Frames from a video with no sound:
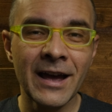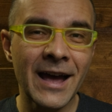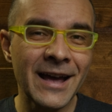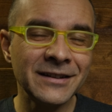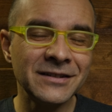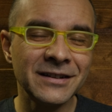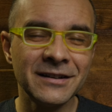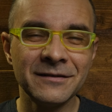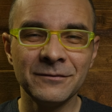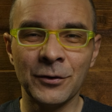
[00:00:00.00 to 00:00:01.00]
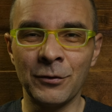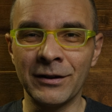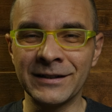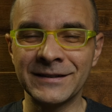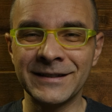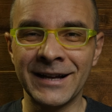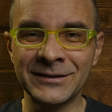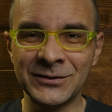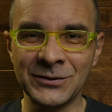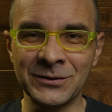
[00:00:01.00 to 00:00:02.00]
and we will see
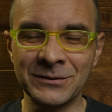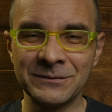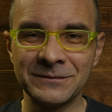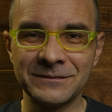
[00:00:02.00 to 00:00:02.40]
us soon.